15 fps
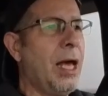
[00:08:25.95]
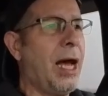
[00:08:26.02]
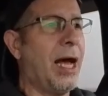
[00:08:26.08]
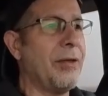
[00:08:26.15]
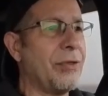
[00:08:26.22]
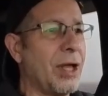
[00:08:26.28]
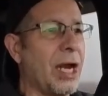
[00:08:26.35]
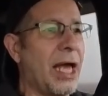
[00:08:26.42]

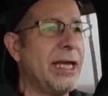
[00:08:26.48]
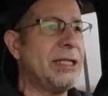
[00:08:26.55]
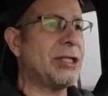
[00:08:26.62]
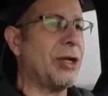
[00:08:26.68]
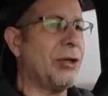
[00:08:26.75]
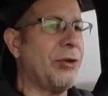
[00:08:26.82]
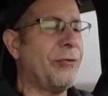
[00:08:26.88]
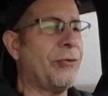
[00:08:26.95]
The lights
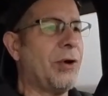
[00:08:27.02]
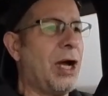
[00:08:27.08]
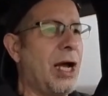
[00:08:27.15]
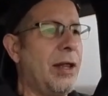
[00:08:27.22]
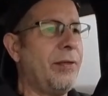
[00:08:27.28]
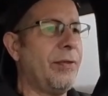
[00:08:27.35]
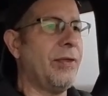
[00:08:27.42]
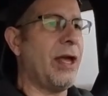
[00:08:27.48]
on the
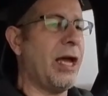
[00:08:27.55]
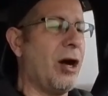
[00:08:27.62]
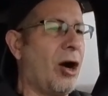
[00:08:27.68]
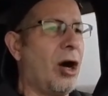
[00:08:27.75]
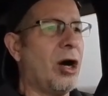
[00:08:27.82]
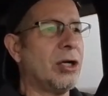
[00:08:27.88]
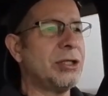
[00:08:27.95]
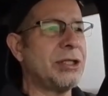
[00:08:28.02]
front, they
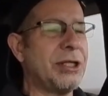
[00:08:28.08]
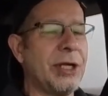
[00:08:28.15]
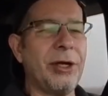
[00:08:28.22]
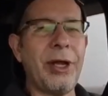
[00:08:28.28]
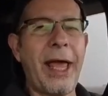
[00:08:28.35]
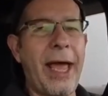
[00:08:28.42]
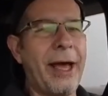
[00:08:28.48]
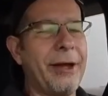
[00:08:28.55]
are
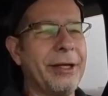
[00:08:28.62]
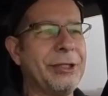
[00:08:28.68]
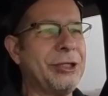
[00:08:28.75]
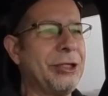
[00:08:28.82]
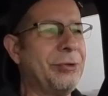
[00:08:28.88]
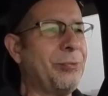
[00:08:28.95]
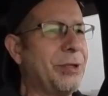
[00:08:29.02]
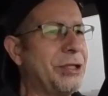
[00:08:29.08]
still
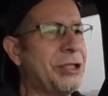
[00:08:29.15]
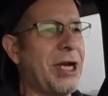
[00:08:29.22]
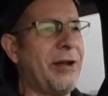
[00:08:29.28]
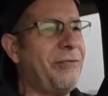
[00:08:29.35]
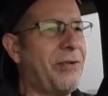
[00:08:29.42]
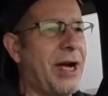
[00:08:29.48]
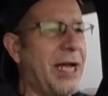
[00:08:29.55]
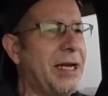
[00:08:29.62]
halogen, which I
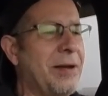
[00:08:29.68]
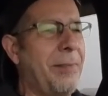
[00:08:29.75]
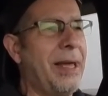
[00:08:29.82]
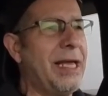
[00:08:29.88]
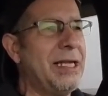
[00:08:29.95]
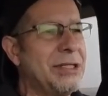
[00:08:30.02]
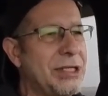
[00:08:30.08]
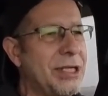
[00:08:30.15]
find
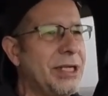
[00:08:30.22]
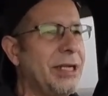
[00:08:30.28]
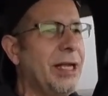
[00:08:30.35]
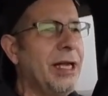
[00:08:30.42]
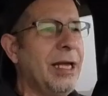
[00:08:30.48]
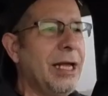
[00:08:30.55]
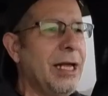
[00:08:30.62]
amazing,